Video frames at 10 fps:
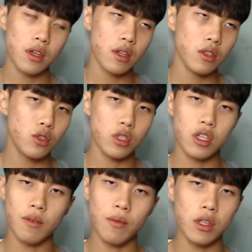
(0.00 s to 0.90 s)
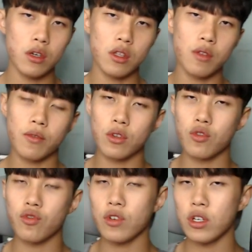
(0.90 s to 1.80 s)
GT videos for
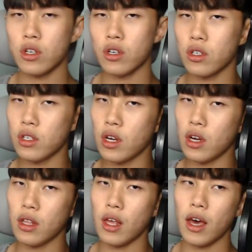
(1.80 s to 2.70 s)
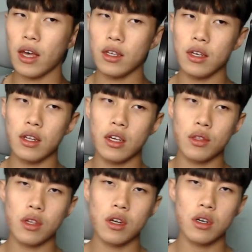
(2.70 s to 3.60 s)
2 years and editing
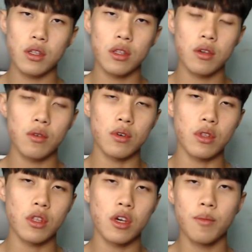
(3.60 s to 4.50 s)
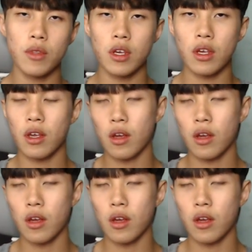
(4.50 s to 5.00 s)
skills or something,